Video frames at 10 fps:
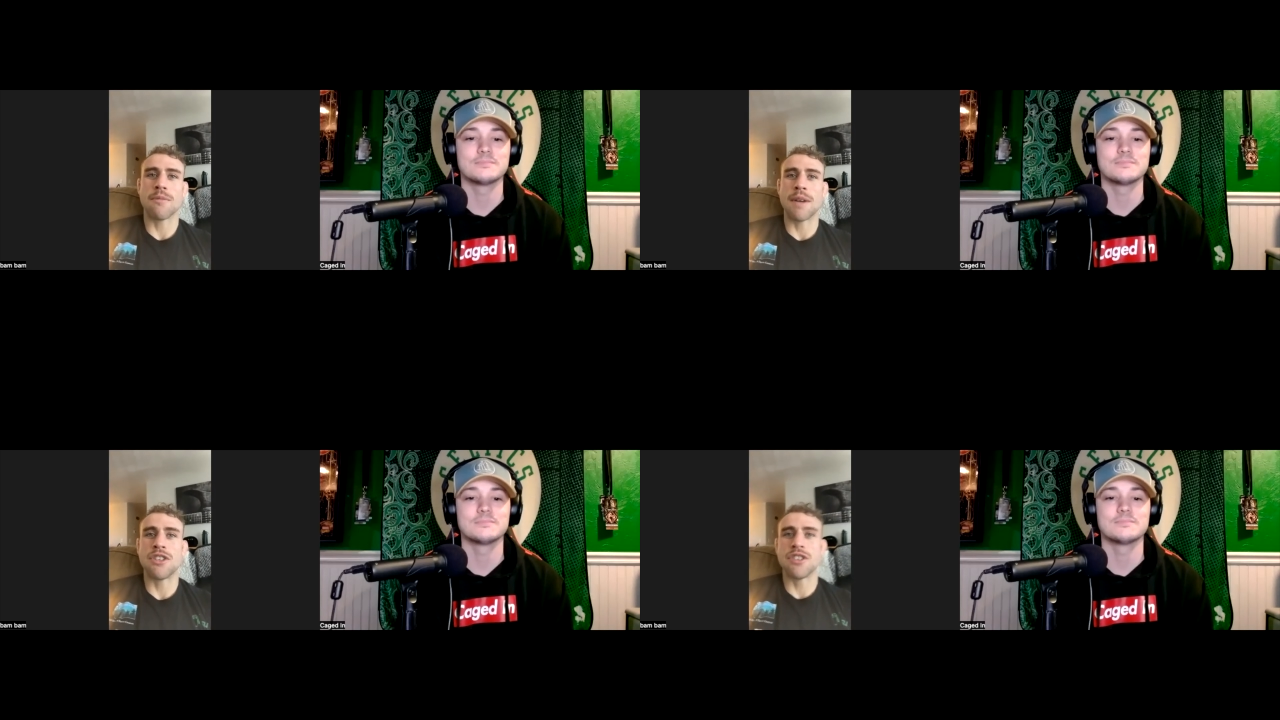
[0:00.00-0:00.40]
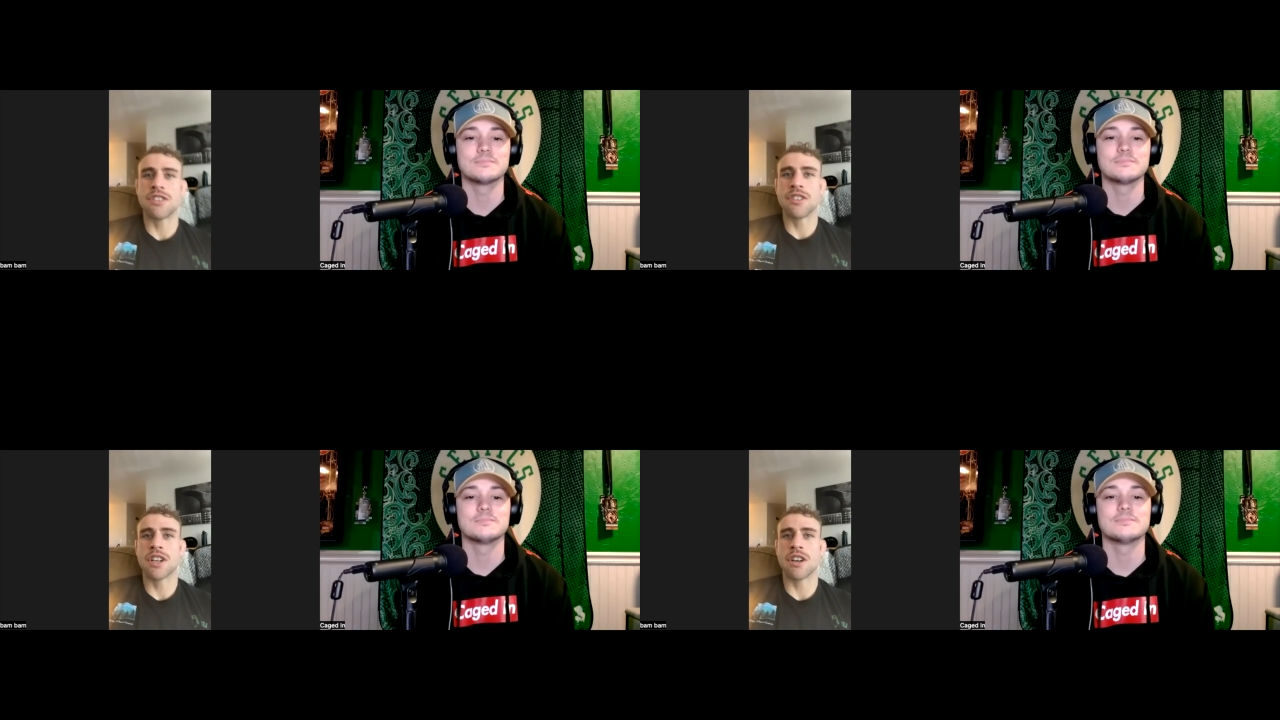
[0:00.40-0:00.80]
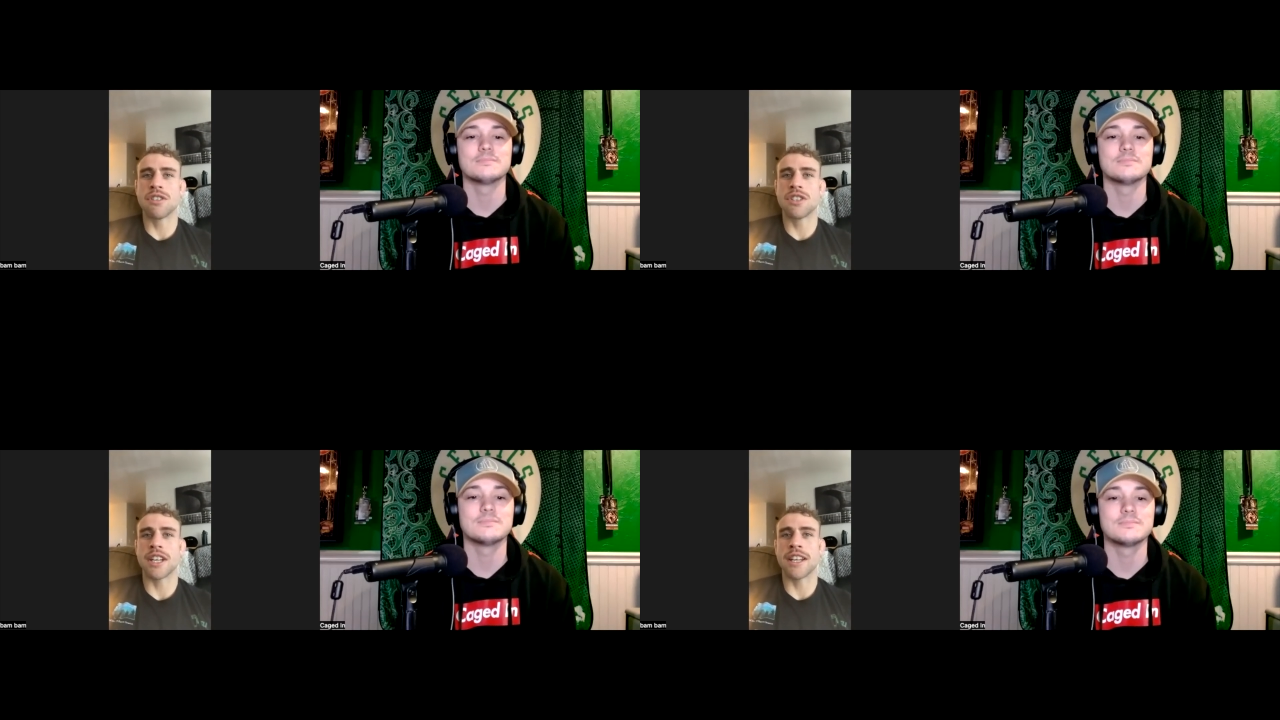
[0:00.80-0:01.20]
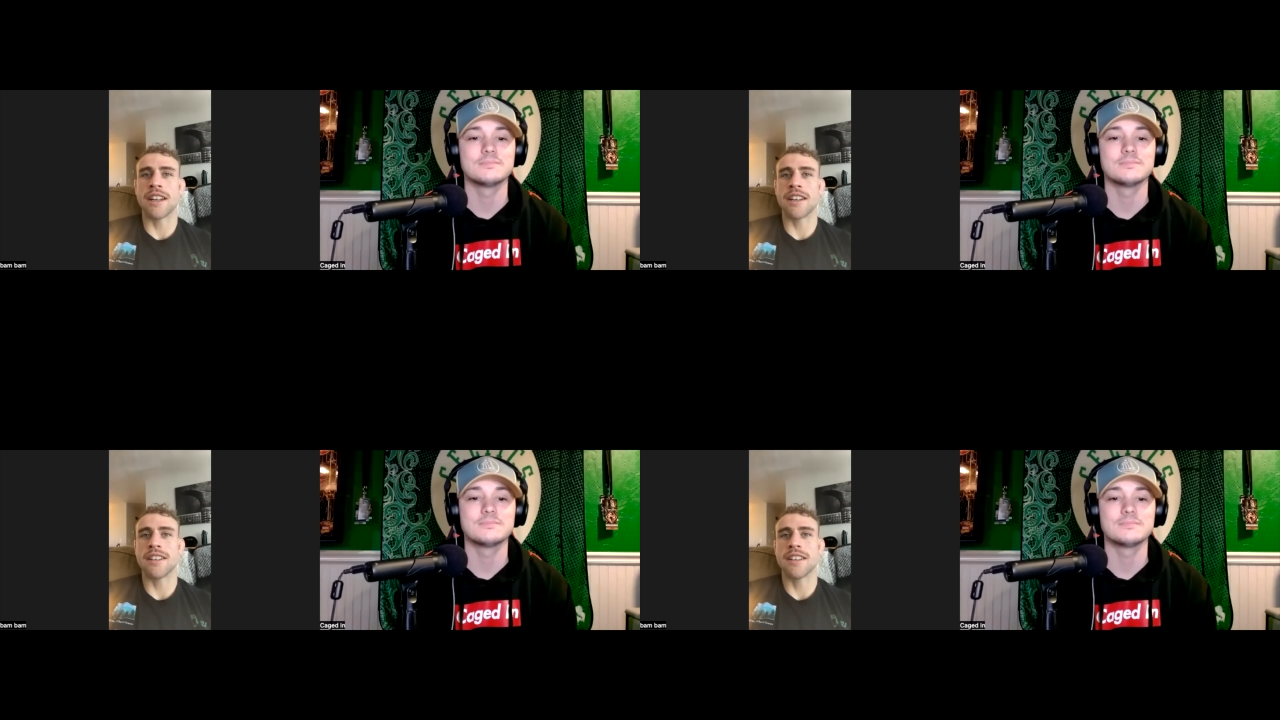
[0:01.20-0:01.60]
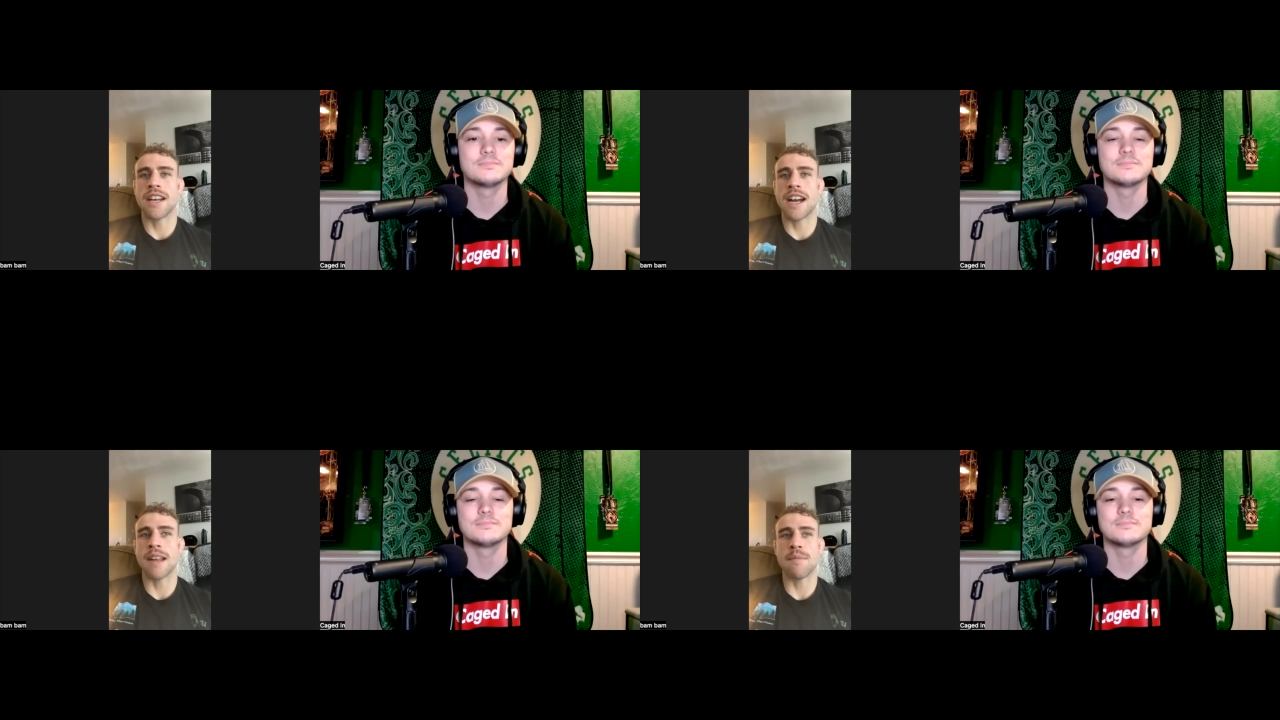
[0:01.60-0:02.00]
Speaker 1: my jiu-jitsu coach, and
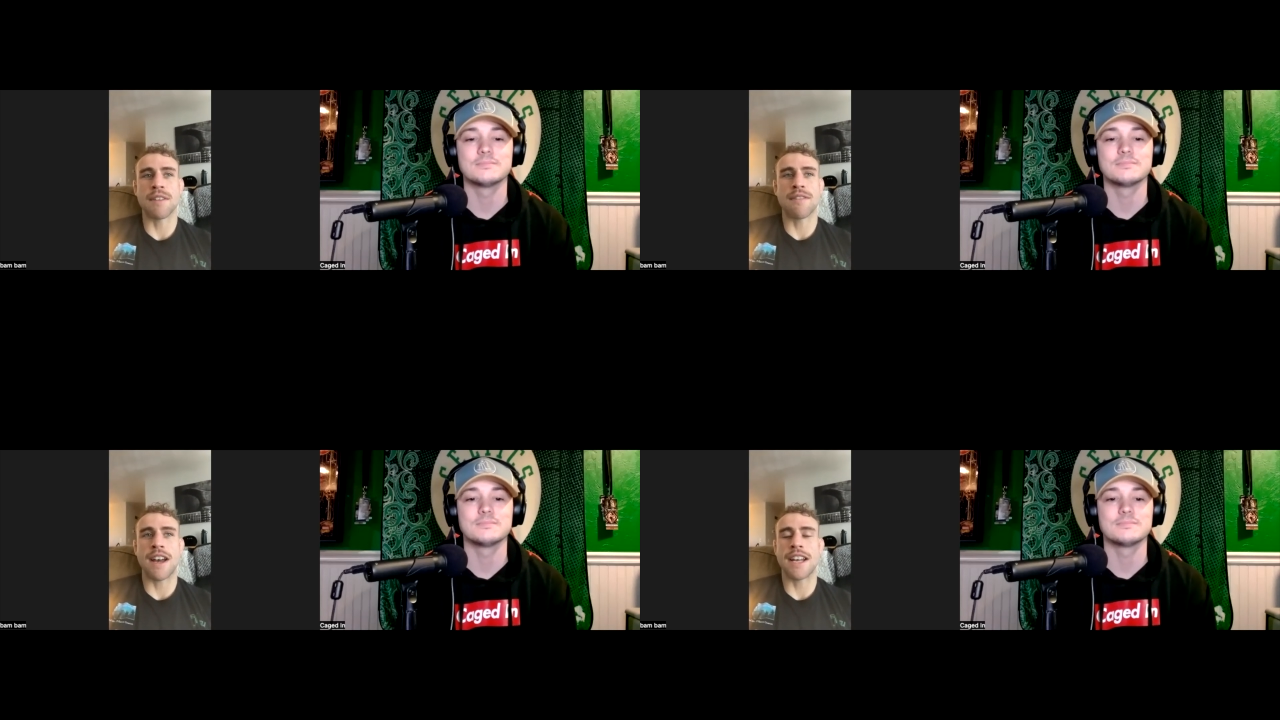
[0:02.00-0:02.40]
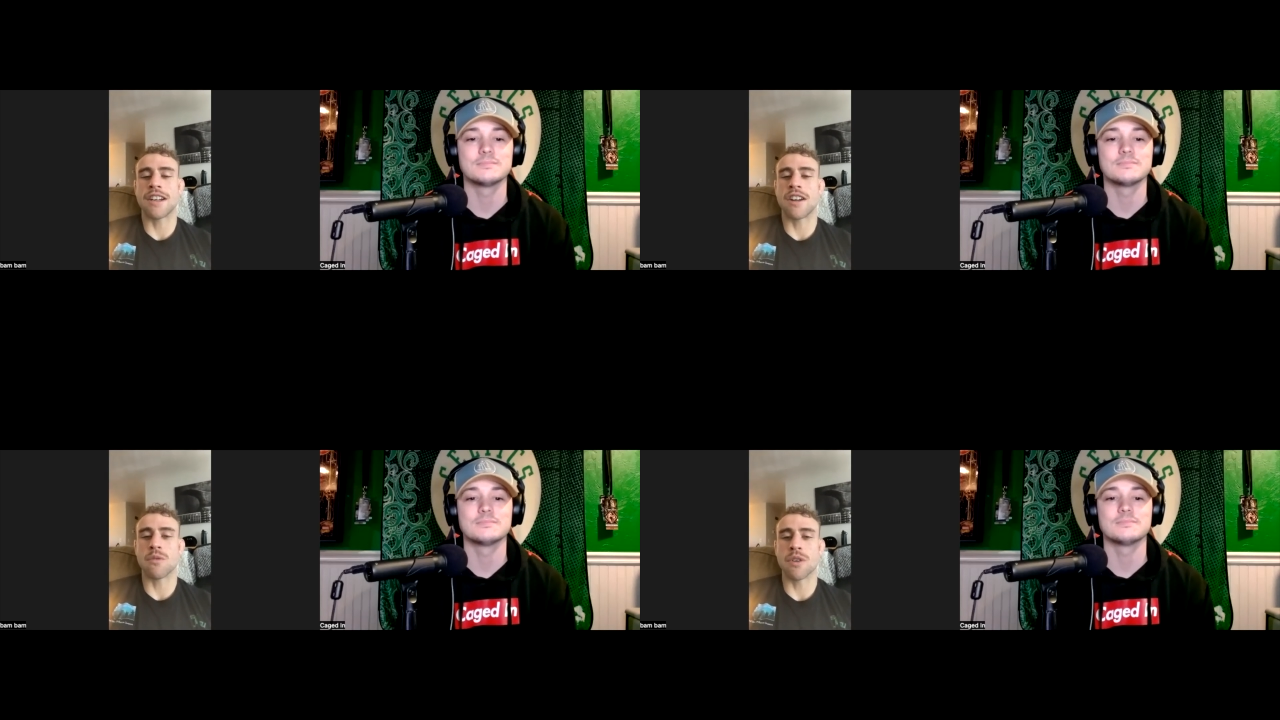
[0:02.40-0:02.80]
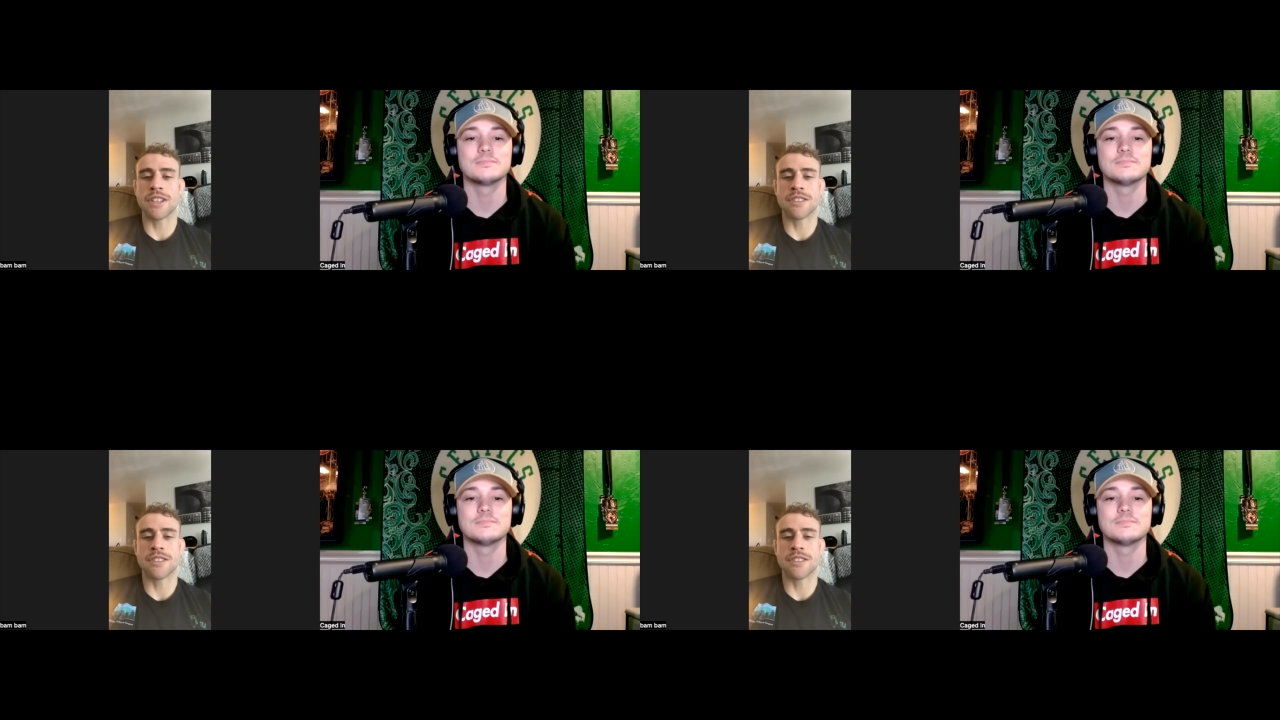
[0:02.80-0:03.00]
I had been fighting on Rick's